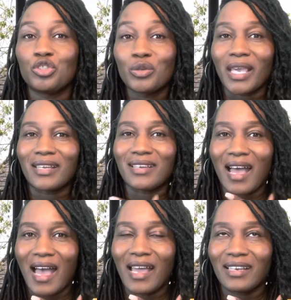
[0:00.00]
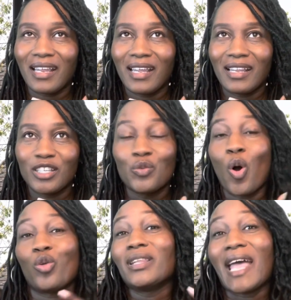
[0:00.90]
you cannot, you
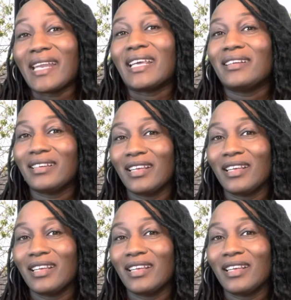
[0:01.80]
won't let it.